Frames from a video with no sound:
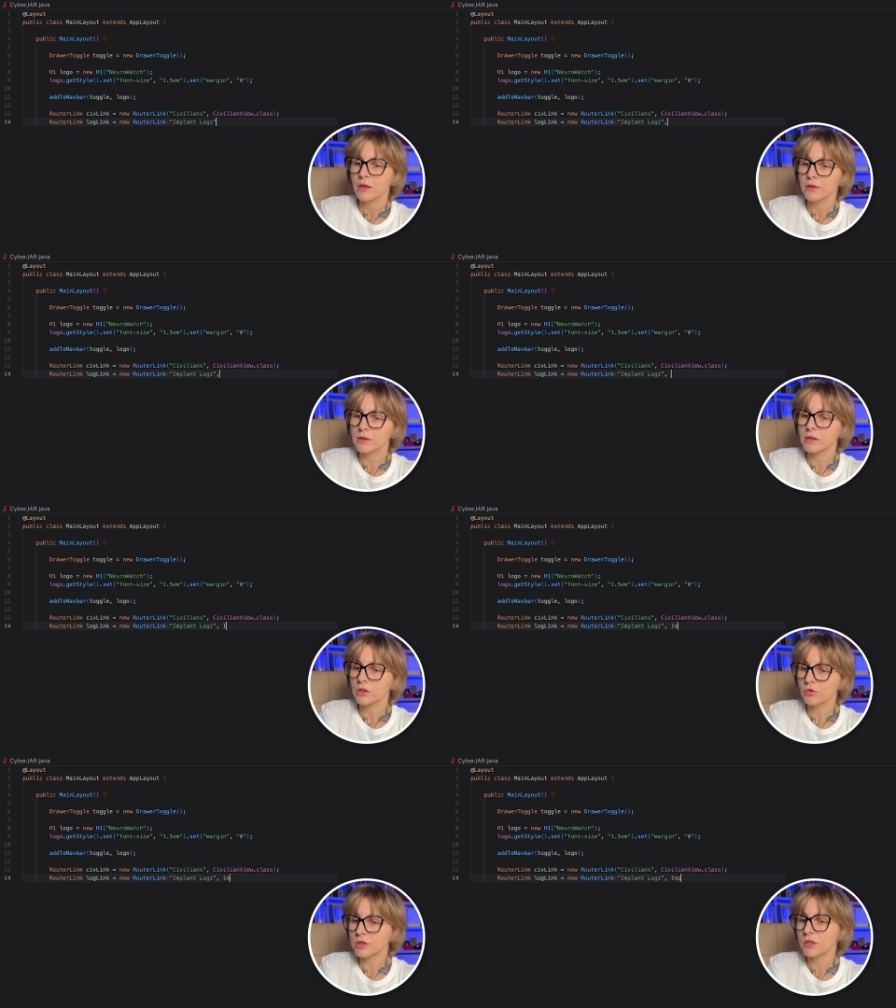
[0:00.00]
The
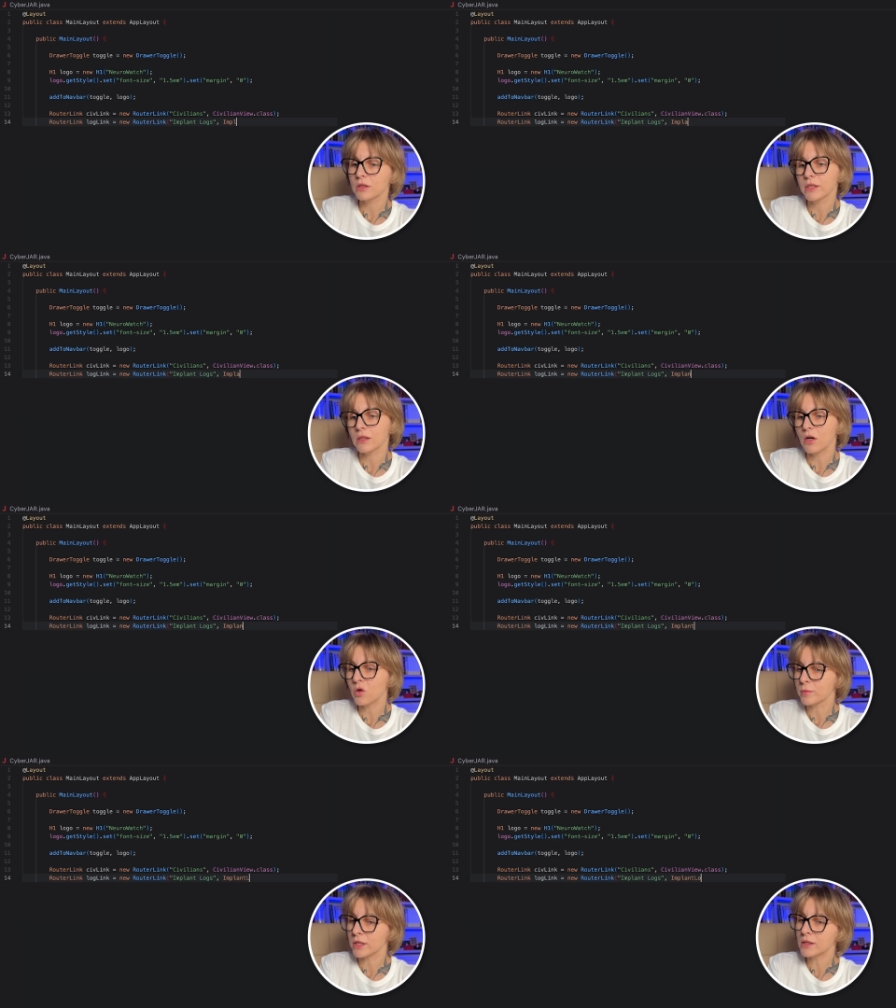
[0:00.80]
router link
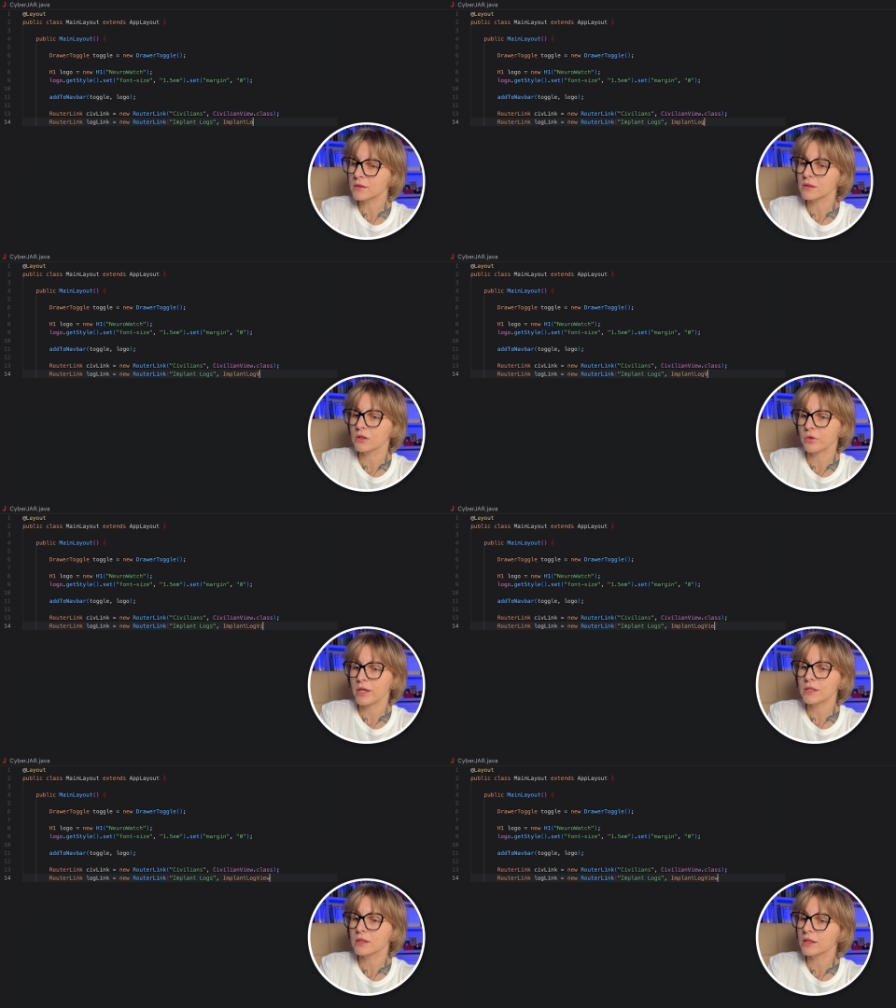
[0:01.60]
objects
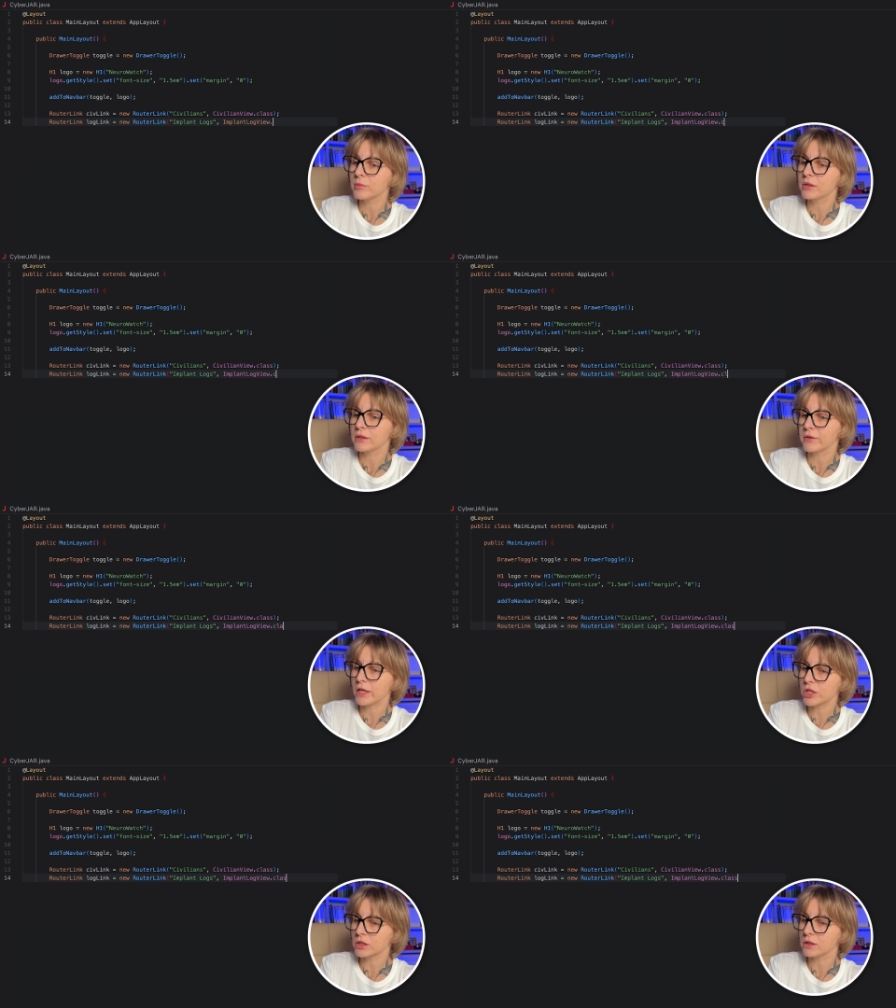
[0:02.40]
create clickable
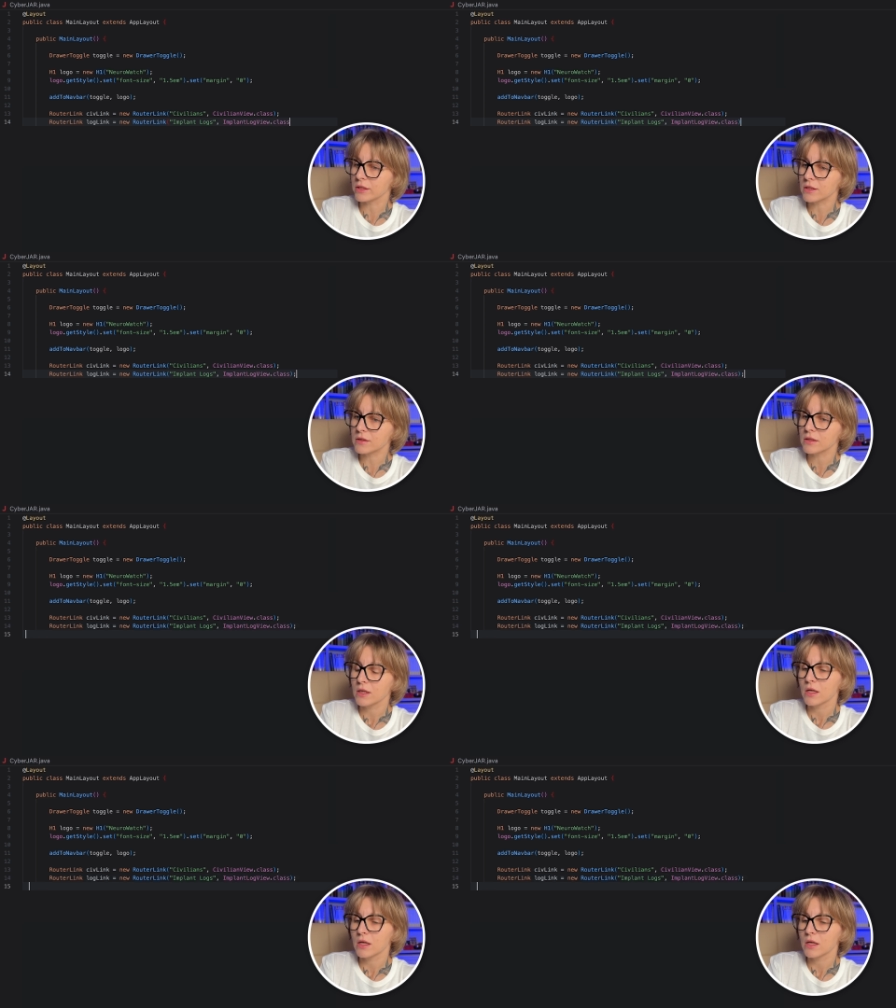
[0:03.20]
navigation links